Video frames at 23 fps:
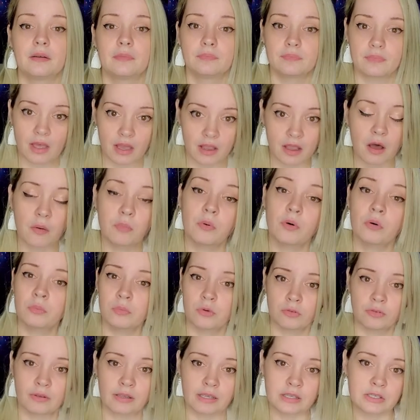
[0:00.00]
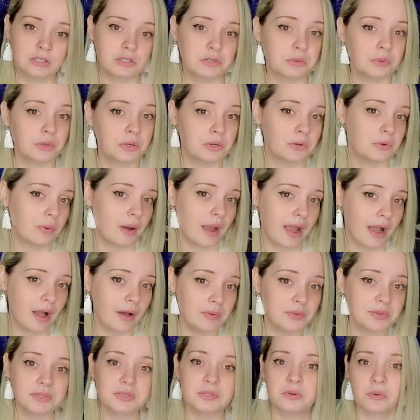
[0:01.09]
a couple moving into a new
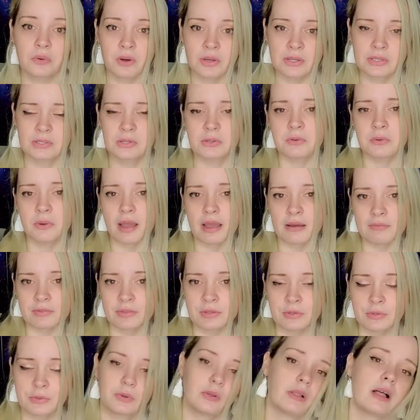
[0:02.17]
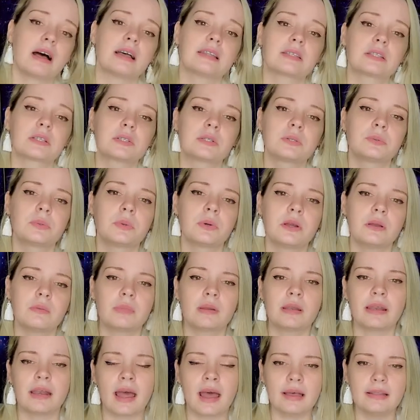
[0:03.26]
house. So also you have the new classic story, but
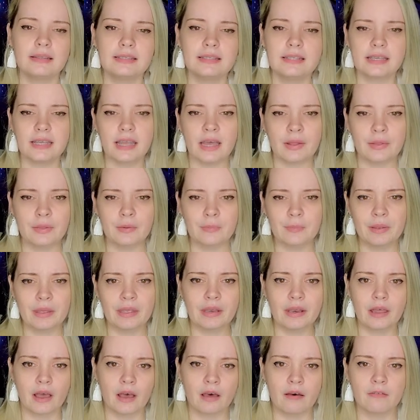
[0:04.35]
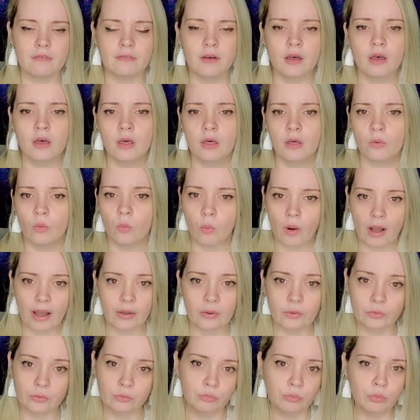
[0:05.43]
it adds the element of
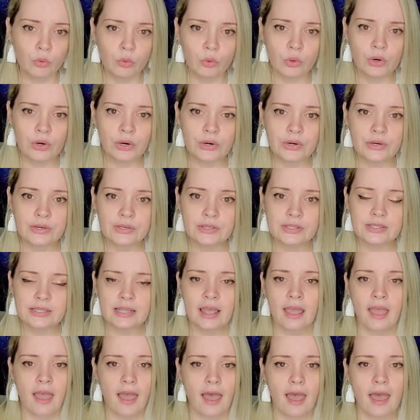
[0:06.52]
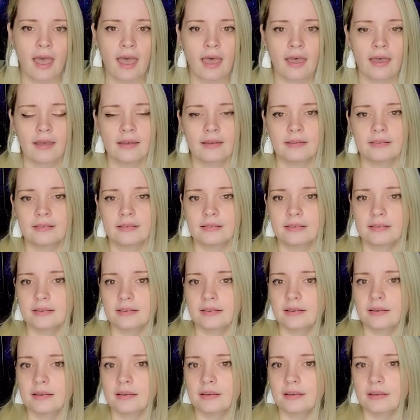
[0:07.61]
wild boars and
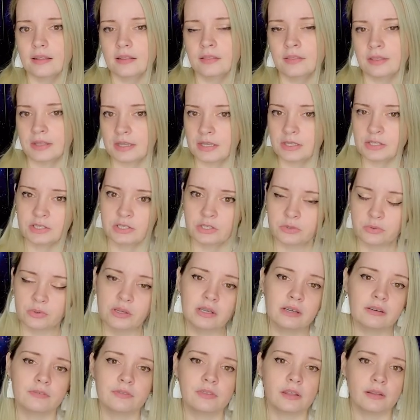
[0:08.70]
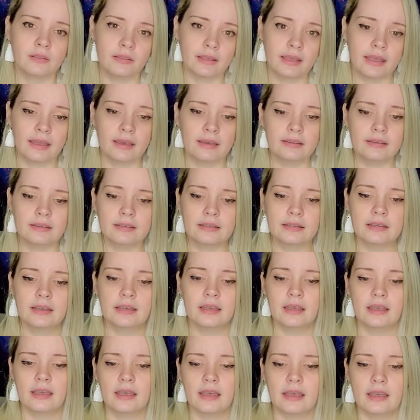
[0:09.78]
the history of the land.
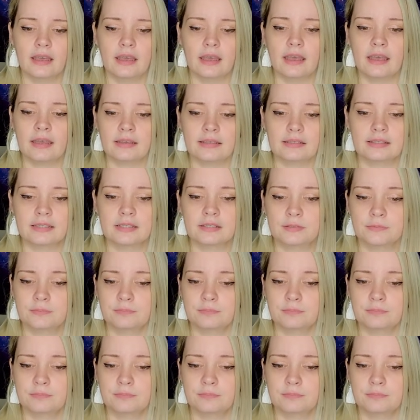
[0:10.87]
It's